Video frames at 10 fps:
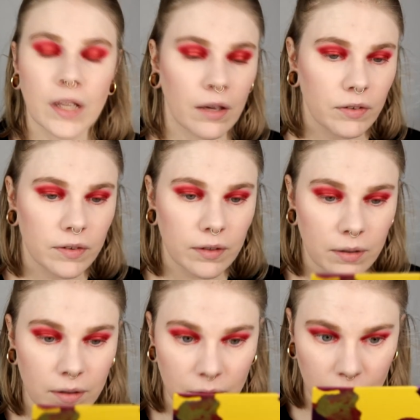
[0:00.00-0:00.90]
Have you
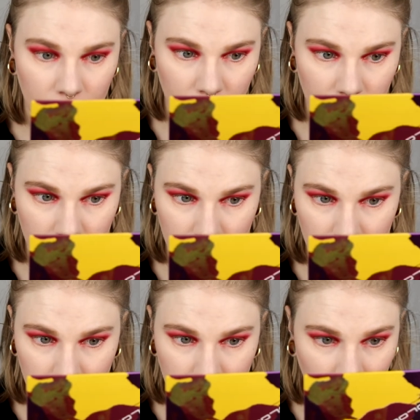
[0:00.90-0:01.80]
seen what I've
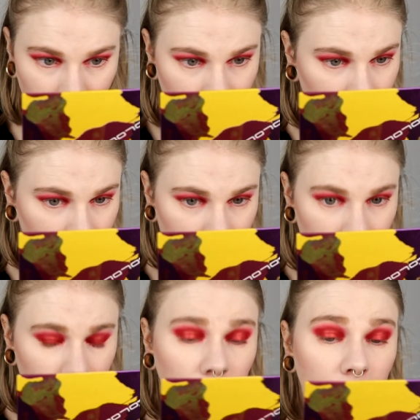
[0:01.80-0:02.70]
done?
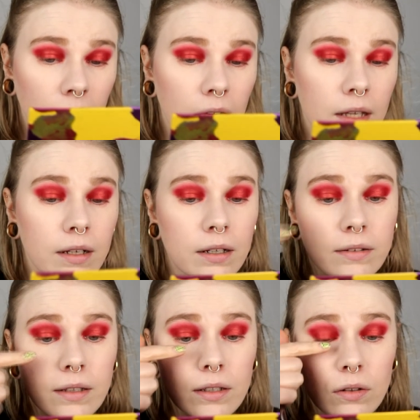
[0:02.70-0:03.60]
I didn't
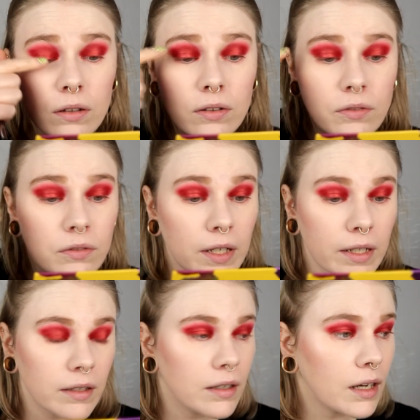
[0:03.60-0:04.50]
take all the
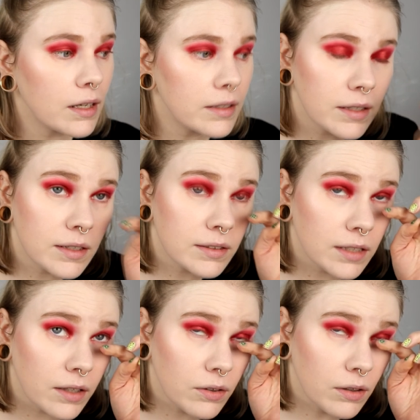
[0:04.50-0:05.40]
red, I didn't
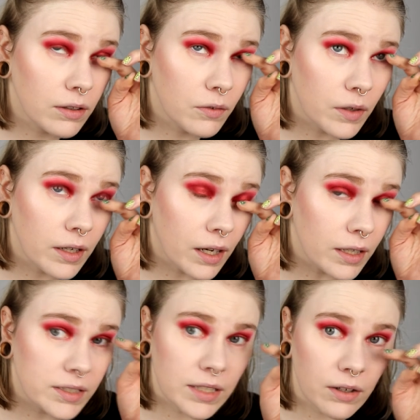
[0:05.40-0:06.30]
get all the red
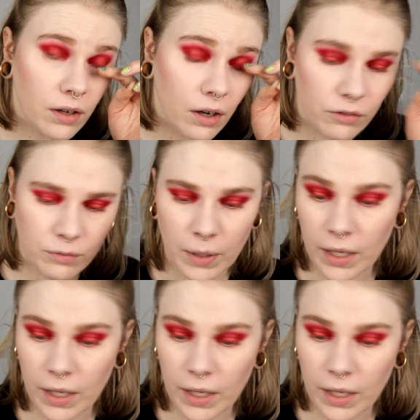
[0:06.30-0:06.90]
eyeshadow off my